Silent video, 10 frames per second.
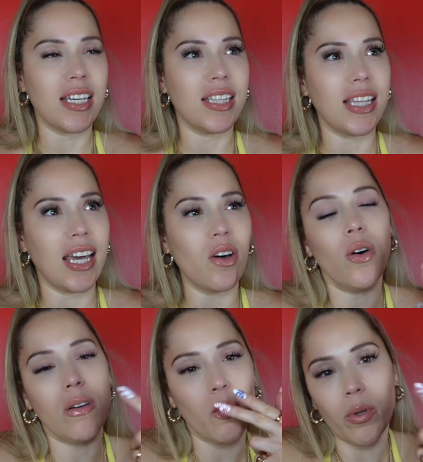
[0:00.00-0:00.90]
Like,
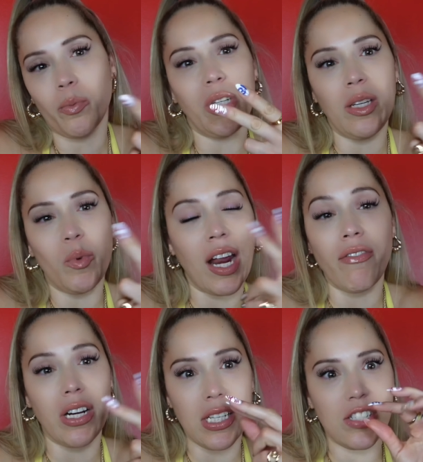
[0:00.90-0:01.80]
or weed, whatever
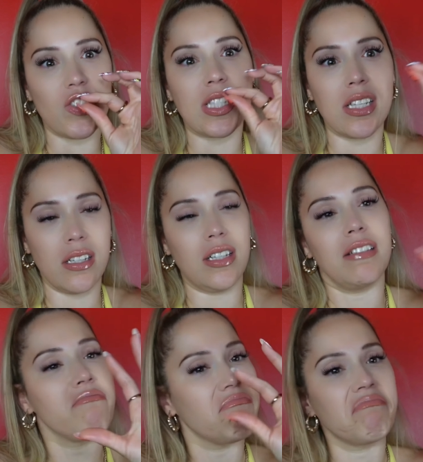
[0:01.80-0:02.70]
it is, just the
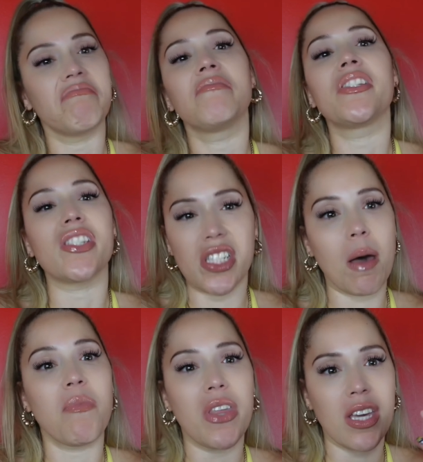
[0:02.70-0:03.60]

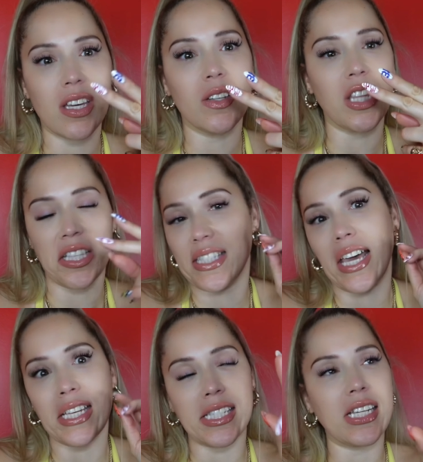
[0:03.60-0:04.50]
something that's
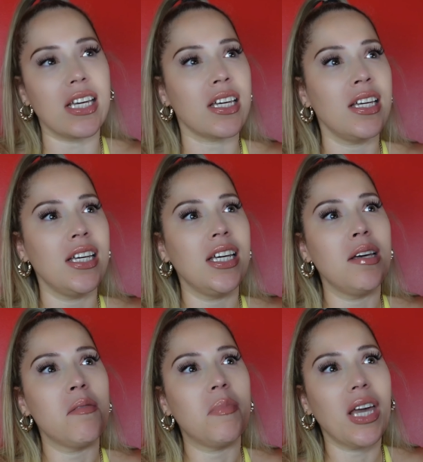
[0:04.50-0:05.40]
like a stick,
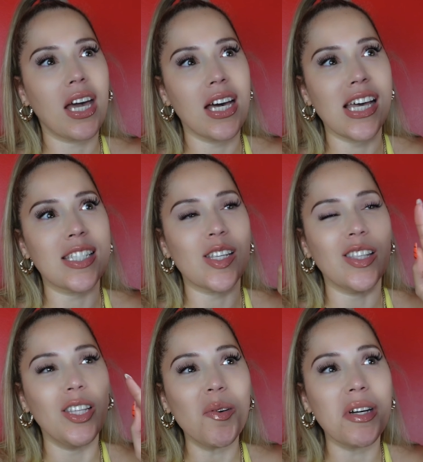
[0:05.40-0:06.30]
because
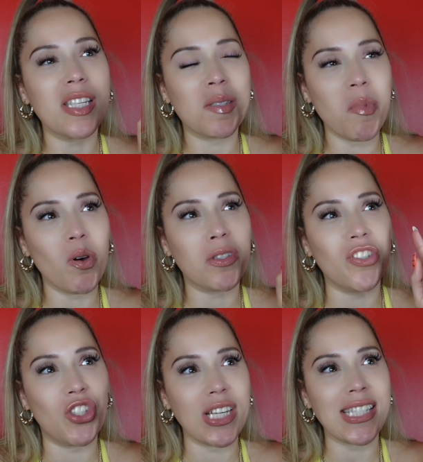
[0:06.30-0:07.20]
Lewis smokes
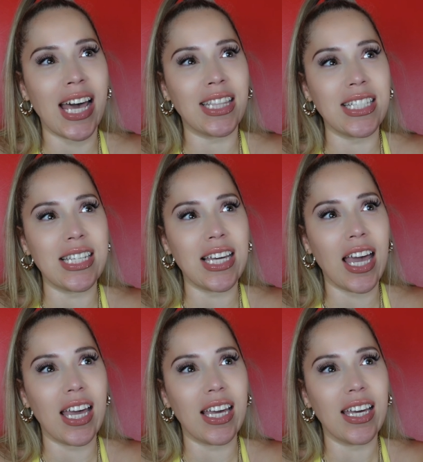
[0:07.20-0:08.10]
just like the
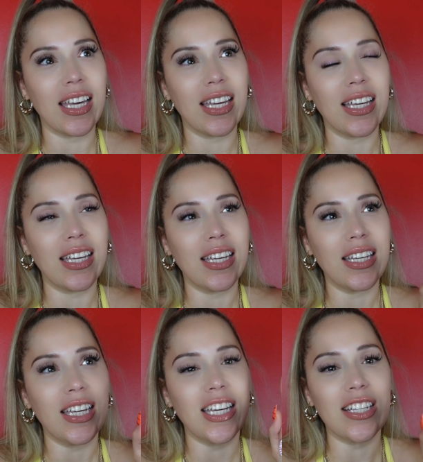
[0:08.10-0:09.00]
DA
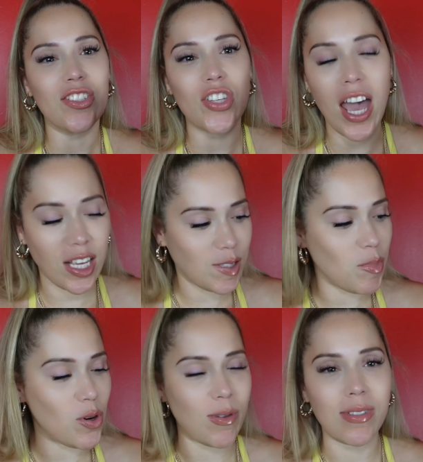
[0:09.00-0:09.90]
and Jax
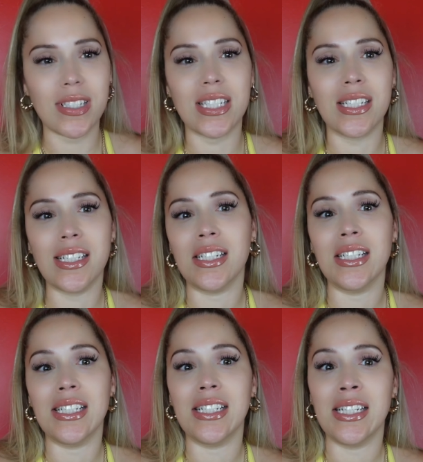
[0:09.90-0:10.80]
smokes
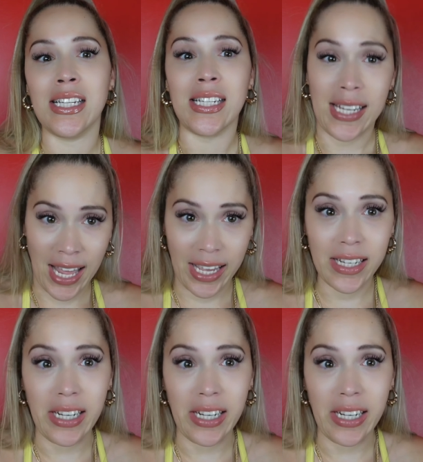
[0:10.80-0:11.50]
like,